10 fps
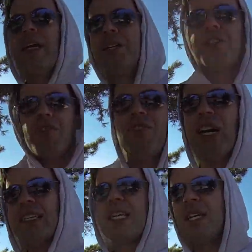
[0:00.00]
She
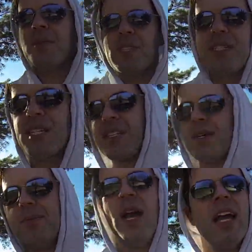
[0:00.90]
finds him, thinks he's
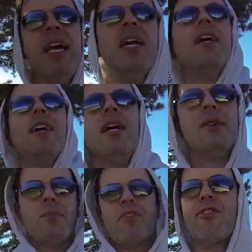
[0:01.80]
some
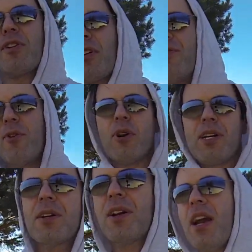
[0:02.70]
perverted
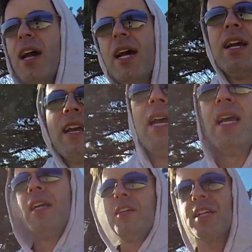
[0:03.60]
voyeur,
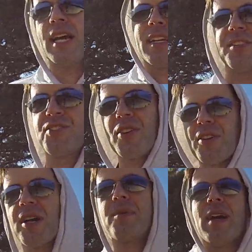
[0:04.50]
kind of gets
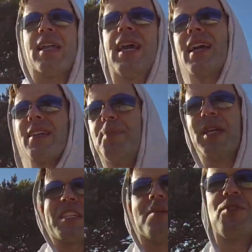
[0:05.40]
turned on by that,
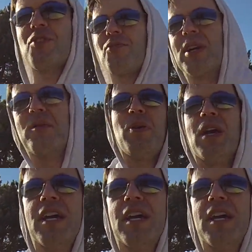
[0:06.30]
makes him strip,